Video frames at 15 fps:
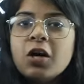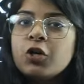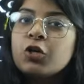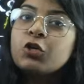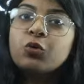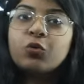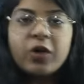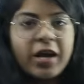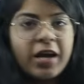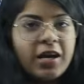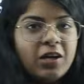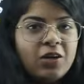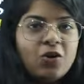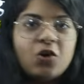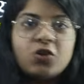
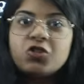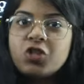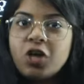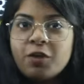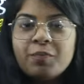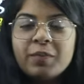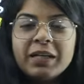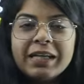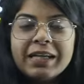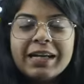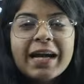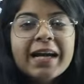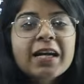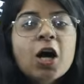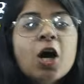Ukraine or Germany,
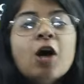right?